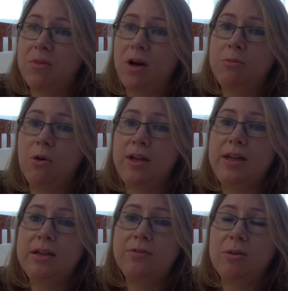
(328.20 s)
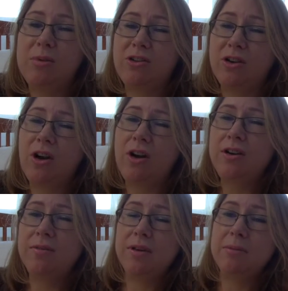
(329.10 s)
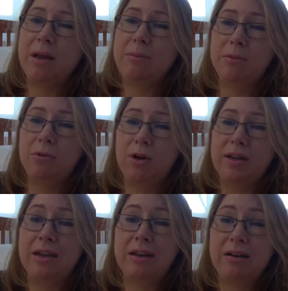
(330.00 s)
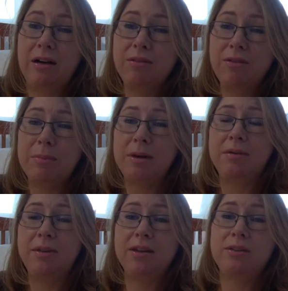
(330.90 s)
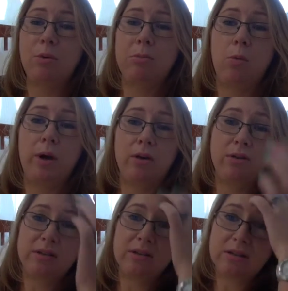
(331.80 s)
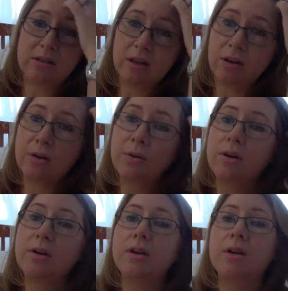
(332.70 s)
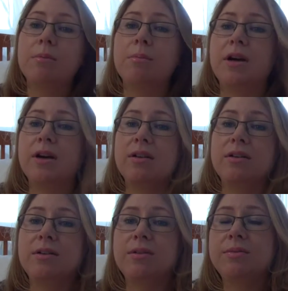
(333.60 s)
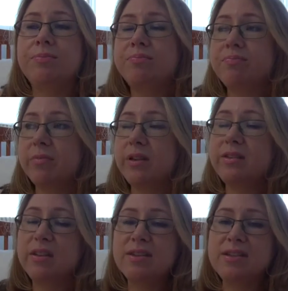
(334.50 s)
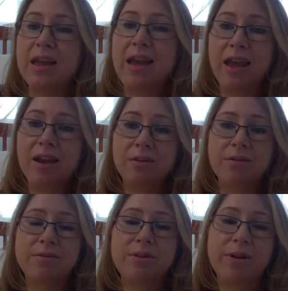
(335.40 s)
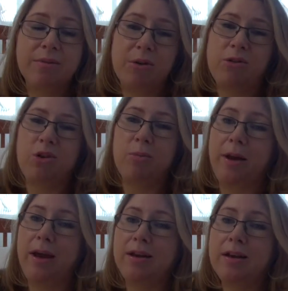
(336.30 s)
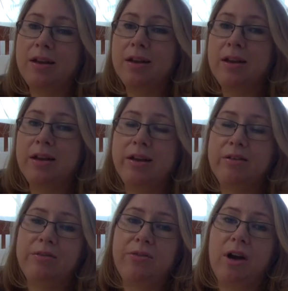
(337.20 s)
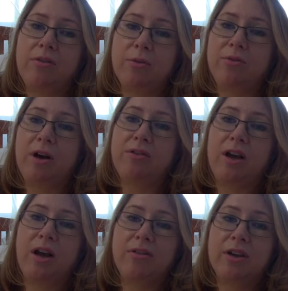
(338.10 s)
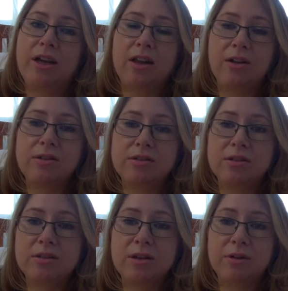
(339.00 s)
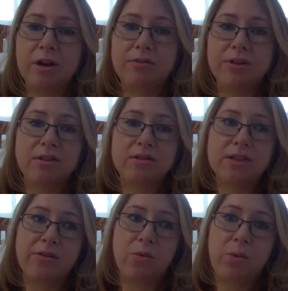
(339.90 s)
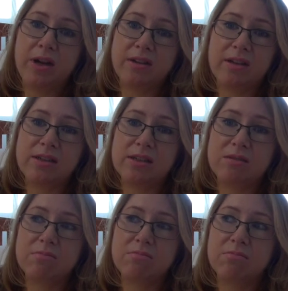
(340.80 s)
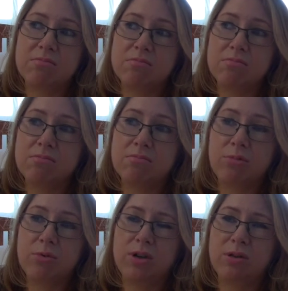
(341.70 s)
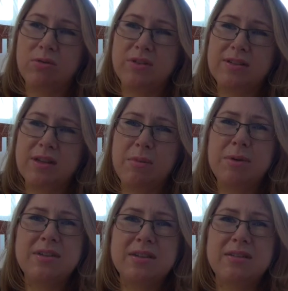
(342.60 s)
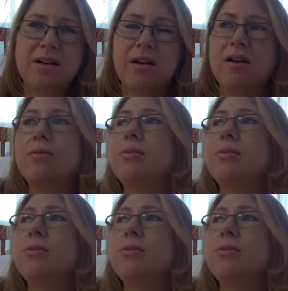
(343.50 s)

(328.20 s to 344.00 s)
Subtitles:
not eating very much. I kind of think maybe I'm not eating enough, and maybe that's why my weight loss is slow, but it's there, so I'm not too bad. It's 5.5 kilos near enough in 7 weeks. That's pretty good. It's maybe 6.5.